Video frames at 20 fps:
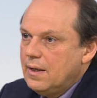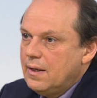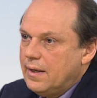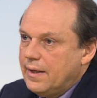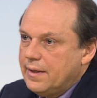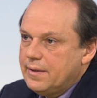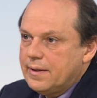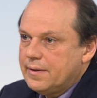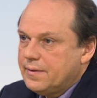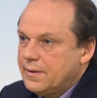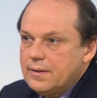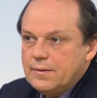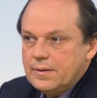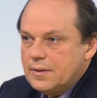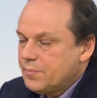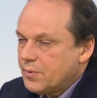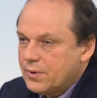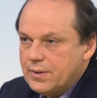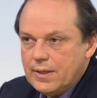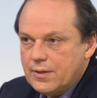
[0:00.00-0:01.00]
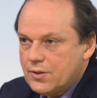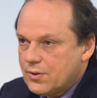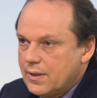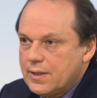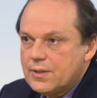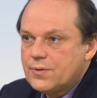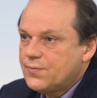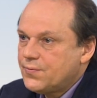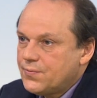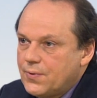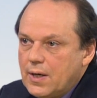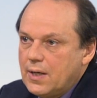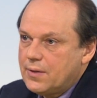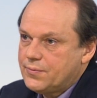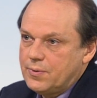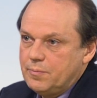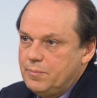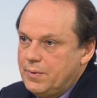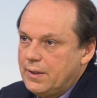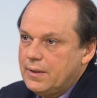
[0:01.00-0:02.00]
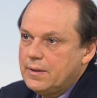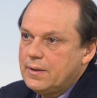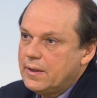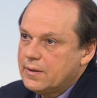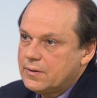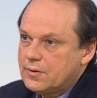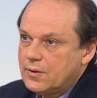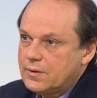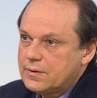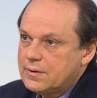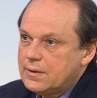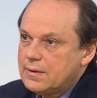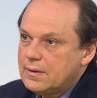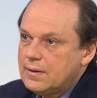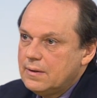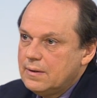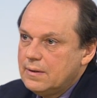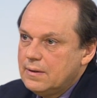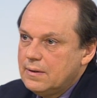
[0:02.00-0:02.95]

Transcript: And I think this potential is far from being exhausted.